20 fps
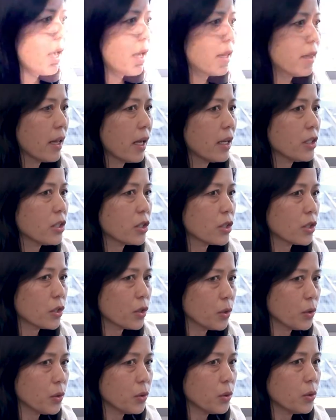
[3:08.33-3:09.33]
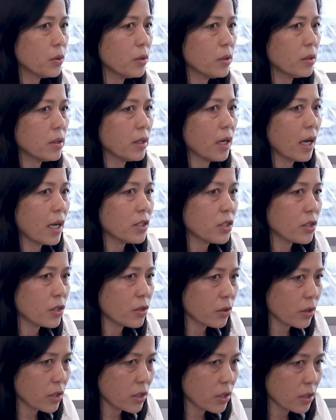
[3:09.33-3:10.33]
And I just
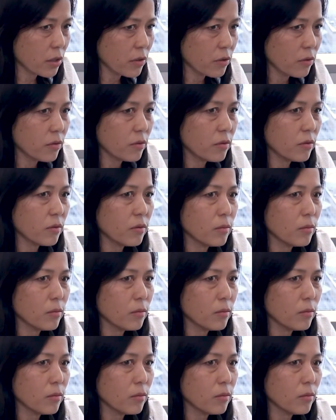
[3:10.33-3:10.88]
started to